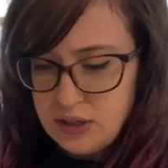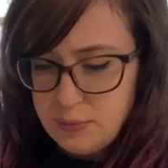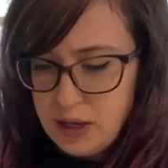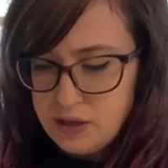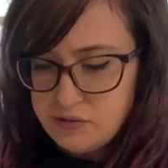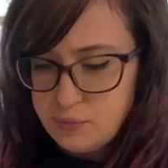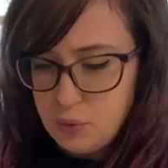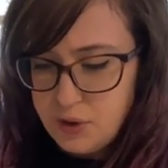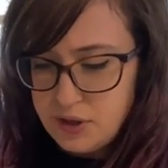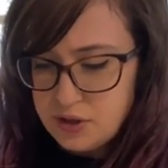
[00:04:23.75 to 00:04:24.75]
in a pan of
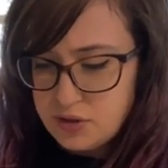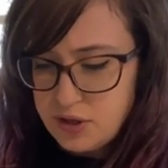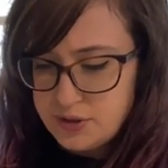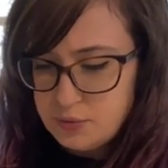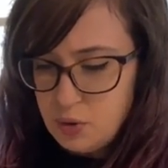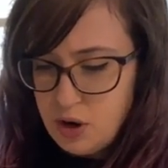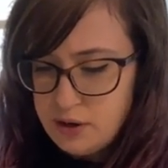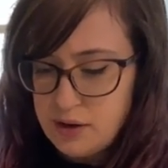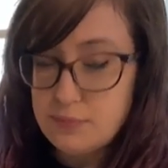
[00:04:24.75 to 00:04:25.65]
boiling salted water.